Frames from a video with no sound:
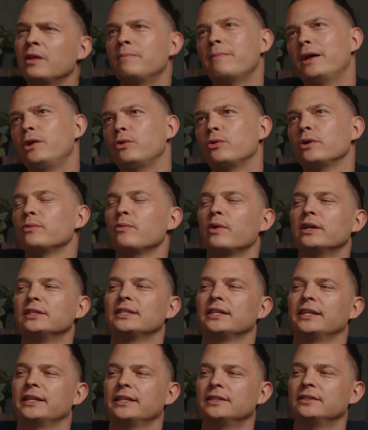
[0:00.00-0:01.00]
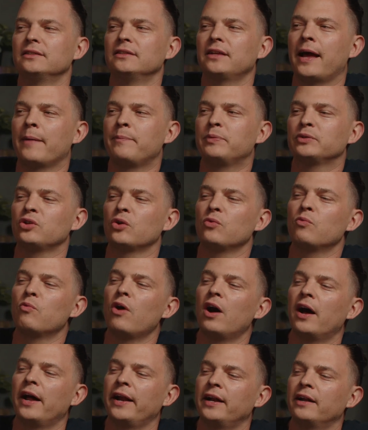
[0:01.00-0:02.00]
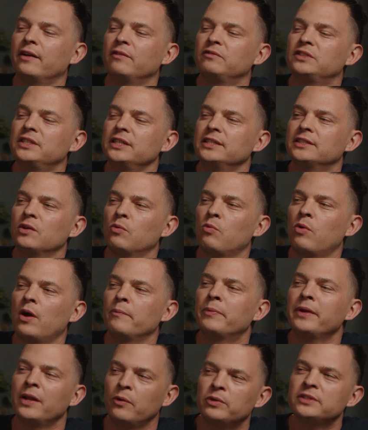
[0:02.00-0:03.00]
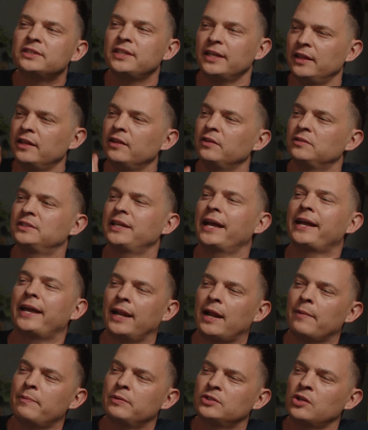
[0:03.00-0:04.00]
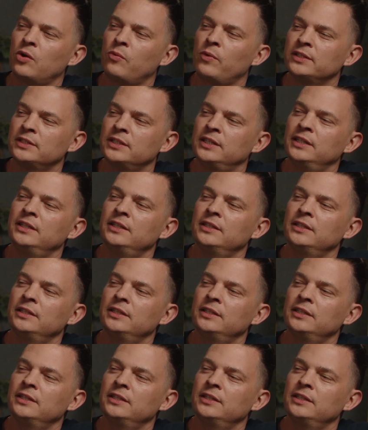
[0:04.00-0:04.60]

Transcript: Mudhorn wasn't in episode one of season one, but it was in the second episode, wasn't it?